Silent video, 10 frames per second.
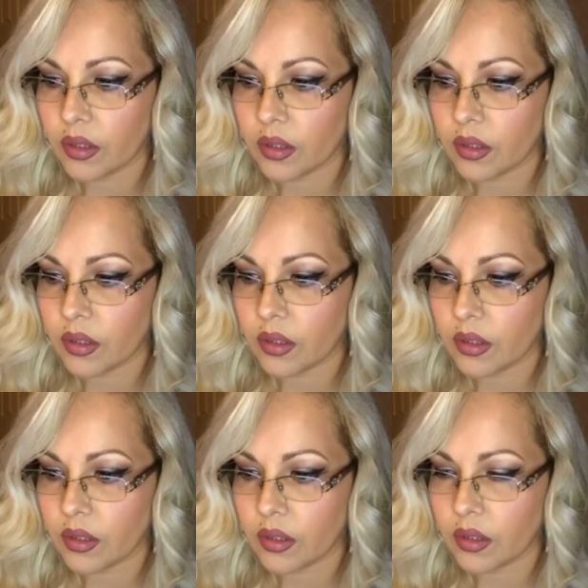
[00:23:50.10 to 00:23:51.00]
you don't hear
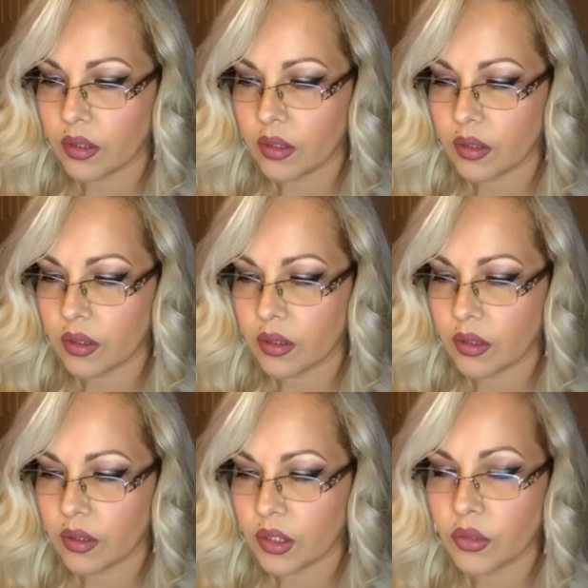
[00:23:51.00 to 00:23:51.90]
much about it. The
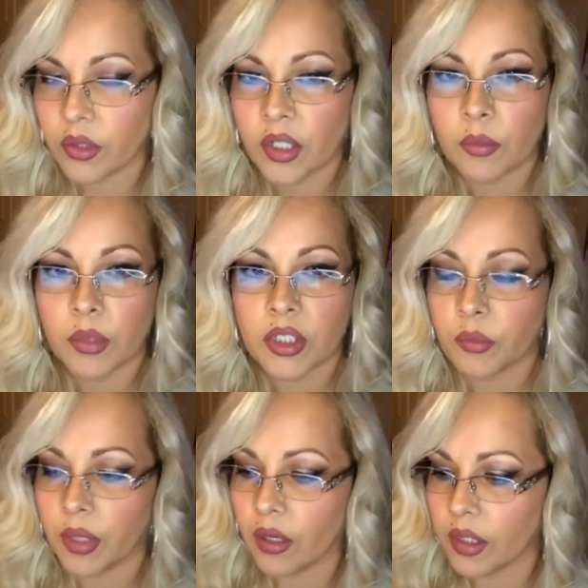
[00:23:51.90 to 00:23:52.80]
reason why people
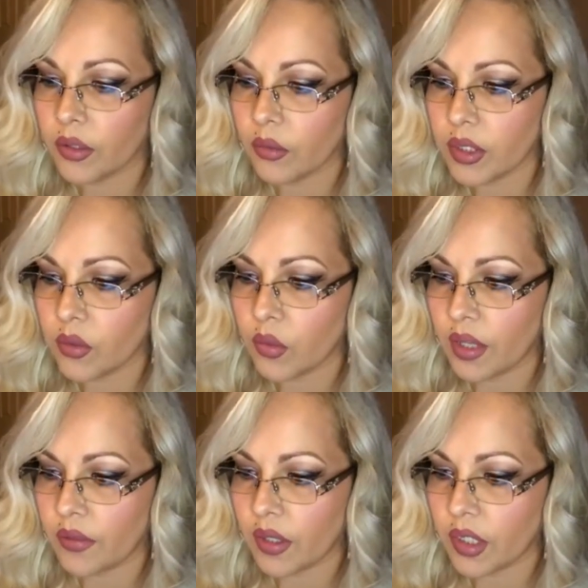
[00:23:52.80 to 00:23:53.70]

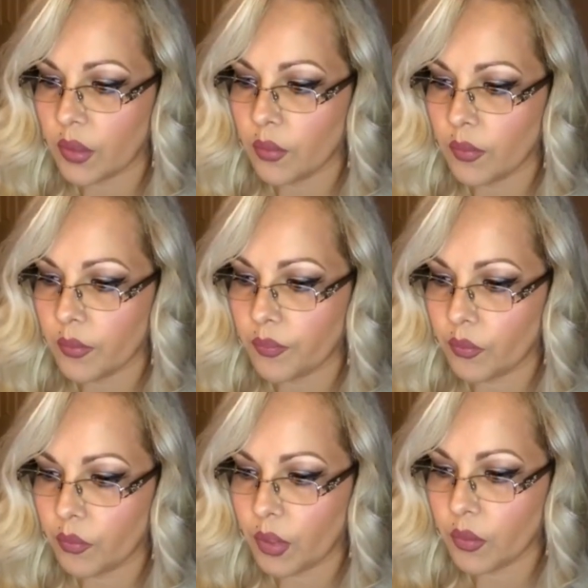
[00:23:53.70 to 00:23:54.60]
are talking about it is
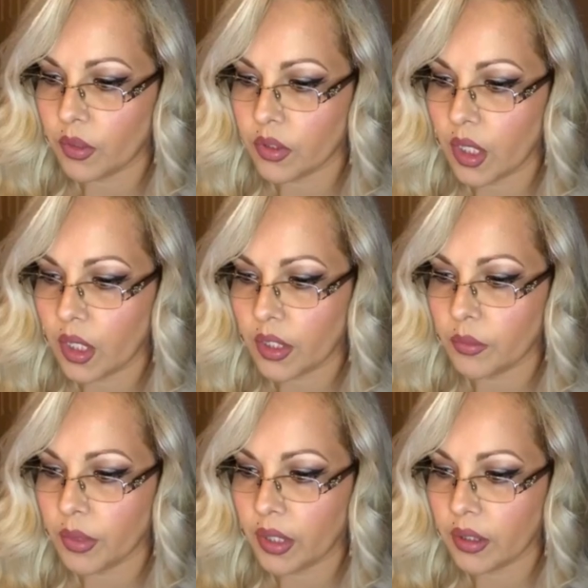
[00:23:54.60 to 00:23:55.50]
because